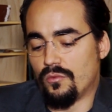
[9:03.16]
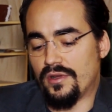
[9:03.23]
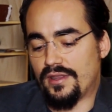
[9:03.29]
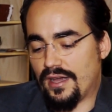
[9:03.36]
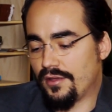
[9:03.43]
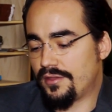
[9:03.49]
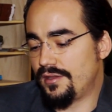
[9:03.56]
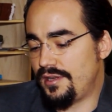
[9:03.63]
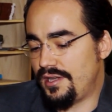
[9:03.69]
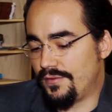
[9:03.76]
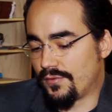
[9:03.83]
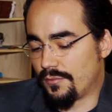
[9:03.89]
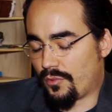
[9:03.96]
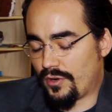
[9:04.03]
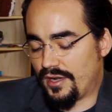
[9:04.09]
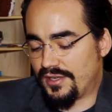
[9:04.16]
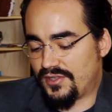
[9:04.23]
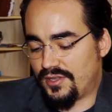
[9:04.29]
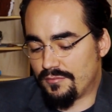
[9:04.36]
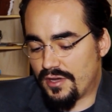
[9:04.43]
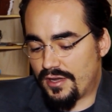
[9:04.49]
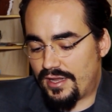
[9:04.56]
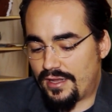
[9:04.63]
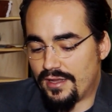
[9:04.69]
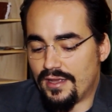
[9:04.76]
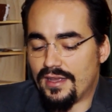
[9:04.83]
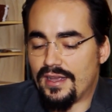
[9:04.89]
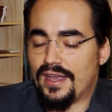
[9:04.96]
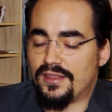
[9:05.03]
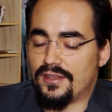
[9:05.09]
without the need for price and money.
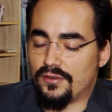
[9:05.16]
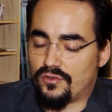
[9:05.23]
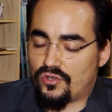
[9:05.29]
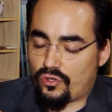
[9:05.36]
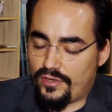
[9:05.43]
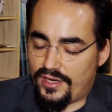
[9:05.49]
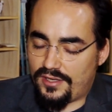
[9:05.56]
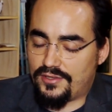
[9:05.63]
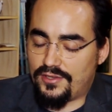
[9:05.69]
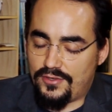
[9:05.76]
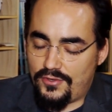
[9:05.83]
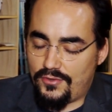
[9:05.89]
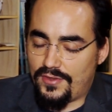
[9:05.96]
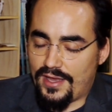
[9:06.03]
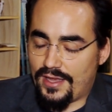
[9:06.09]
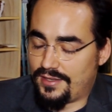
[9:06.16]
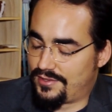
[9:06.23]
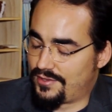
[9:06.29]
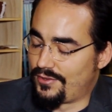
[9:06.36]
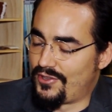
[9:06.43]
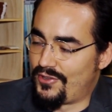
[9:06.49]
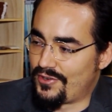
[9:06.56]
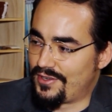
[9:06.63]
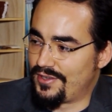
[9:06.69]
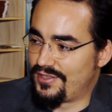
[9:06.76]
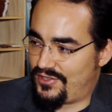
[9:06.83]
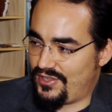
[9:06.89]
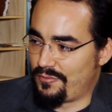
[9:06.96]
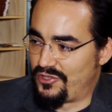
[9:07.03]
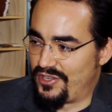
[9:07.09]
And the trick to do that, and this is a long
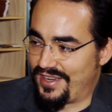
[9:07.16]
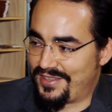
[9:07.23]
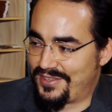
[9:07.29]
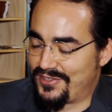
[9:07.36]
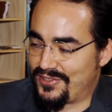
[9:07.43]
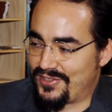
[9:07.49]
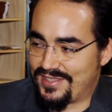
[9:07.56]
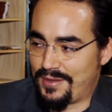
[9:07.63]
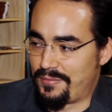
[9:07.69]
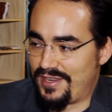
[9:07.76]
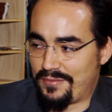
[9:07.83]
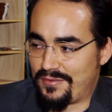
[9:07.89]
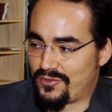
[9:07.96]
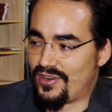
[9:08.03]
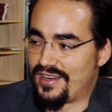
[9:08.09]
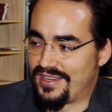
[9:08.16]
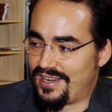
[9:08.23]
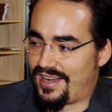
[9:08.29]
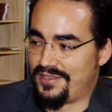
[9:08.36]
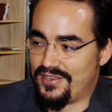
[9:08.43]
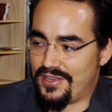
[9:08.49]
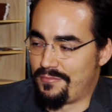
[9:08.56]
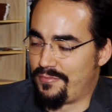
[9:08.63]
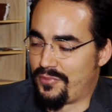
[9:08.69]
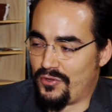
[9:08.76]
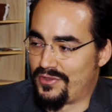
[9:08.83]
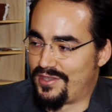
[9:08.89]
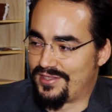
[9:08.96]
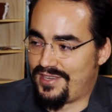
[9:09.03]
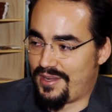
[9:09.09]
subject, because I'm trying to nut
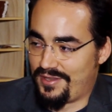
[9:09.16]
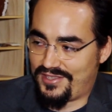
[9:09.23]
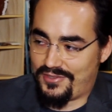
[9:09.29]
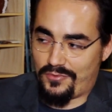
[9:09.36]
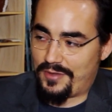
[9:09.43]
bolt this down, this is